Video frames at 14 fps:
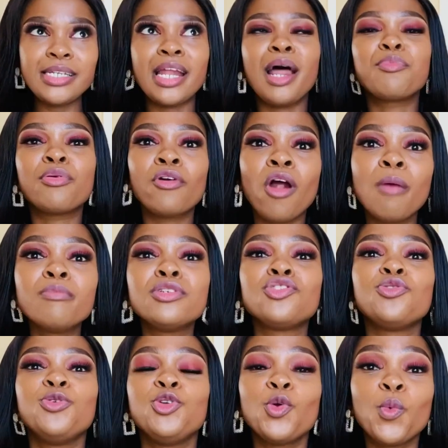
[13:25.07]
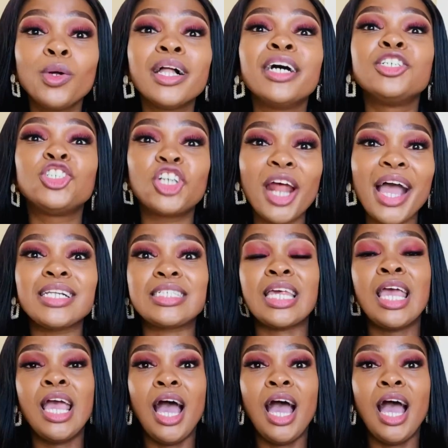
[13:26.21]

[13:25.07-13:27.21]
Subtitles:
and I promise you, you will attract